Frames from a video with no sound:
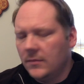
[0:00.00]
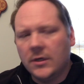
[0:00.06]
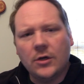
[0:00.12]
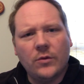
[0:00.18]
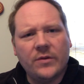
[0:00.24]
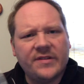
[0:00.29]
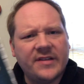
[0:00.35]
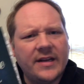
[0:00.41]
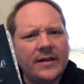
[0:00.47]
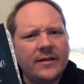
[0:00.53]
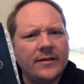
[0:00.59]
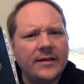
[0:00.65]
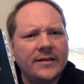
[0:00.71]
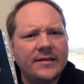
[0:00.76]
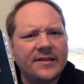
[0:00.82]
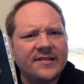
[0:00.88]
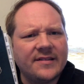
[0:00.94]

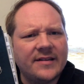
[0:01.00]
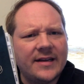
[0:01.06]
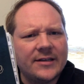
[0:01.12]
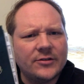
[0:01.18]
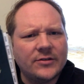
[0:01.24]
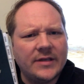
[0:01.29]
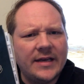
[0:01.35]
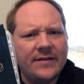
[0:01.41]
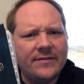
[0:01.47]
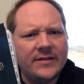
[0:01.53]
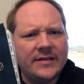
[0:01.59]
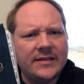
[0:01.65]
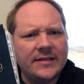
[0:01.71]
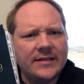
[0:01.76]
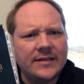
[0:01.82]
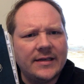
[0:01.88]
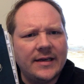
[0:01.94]
Coincidentally, it doesn't actually have the
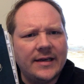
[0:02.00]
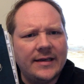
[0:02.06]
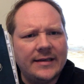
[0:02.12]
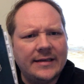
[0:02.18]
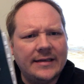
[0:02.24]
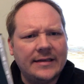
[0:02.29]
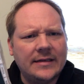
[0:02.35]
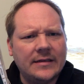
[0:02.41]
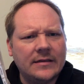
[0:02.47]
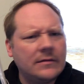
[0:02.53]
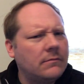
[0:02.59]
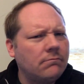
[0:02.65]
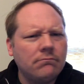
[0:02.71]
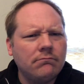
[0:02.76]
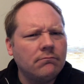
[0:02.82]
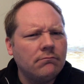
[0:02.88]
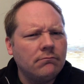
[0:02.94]
Didache in it.
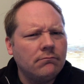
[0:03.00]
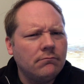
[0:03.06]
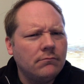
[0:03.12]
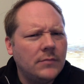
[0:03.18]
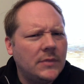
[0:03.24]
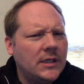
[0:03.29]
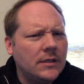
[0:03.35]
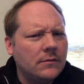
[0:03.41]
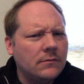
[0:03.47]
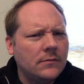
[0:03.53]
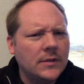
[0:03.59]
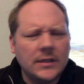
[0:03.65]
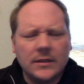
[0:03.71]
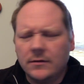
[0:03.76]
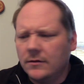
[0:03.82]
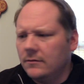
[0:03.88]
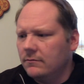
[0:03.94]
But
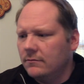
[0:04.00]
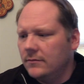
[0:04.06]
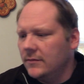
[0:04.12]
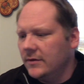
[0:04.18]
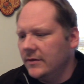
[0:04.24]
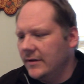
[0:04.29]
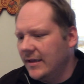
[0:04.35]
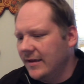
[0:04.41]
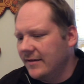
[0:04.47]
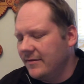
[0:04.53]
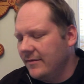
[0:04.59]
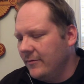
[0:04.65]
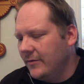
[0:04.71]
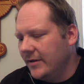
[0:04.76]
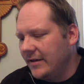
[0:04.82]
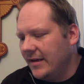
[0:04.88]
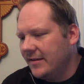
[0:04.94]
I don't know
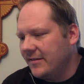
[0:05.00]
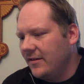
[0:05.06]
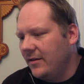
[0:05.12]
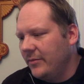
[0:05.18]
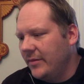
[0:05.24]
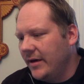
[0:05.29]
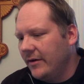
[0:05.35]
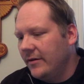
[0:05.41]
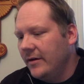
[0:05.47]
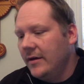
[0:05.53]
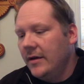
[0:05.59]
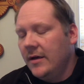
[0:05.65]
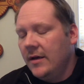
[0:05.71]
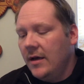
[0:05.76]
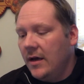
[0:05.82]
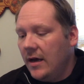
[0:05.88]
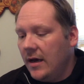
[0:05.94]
what that's all
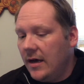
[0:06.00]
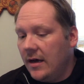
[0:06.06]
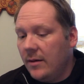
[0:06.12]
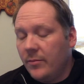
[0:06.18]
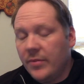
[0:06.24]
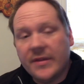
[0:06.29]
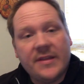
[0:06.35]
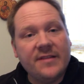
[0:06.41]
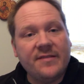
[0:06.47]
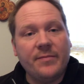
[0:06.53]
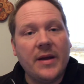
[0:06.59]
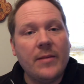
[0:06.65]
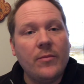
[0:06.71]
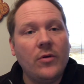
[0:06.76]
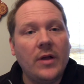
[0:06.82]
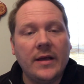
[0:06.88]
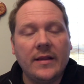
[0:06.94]
about. But this
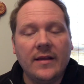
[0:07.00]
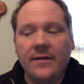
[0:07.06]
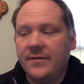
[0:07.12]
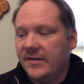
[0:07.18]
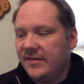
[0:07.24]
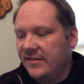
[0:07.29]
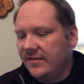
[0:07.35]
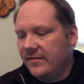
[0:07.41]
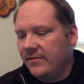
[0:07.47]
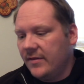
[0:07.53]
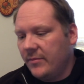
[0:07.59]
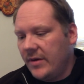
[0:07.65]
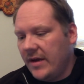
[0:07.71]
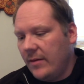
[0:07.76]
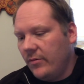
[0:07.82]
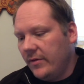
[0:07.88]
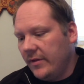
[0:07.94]
Bible I love. This is the
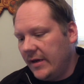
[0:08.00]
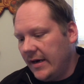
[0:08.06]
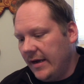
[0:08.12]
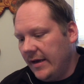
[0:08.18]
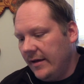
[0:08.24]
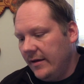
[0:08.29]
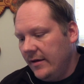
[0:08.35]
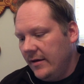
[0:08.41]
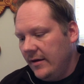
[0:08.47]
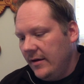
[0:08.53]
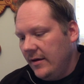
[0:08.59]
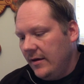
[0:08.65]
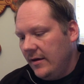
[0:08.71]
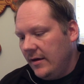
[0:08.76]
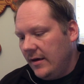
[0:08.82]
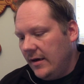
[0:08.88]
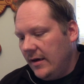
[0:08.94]
Bible that I
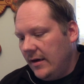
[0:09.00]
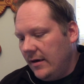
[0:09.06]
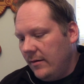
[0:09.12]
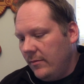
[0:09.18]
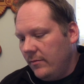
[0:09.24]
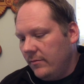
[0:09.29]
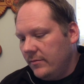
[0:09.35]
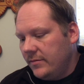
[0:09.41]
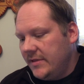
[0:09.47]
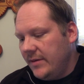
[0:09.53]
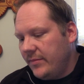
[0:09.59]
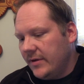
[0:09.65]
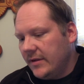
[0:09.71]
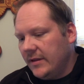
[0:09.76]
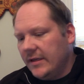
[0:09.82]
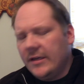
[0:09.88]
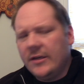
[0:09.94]

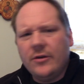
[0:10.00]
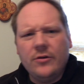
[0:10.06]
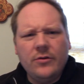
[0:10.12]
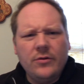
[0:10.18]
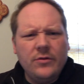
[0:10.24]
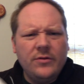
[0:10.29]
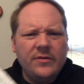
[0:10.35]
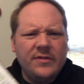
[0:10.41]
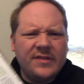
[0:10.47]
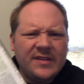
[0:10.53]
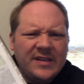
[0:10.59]
typically use.